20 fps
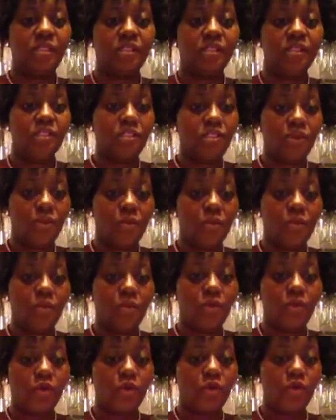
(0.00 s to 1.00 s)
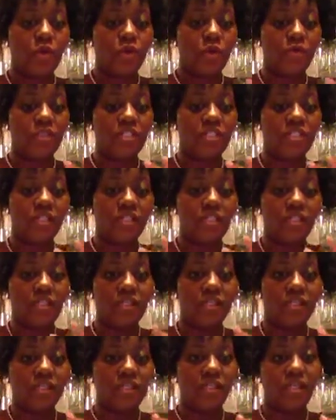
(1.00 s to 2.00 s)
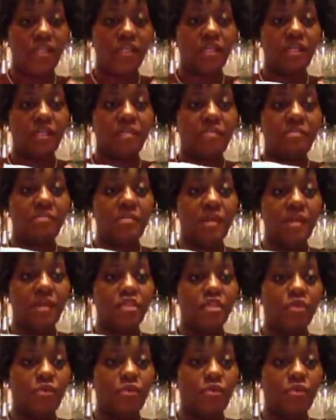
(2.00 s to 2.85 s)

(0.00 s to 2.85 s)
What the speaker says: So close it, make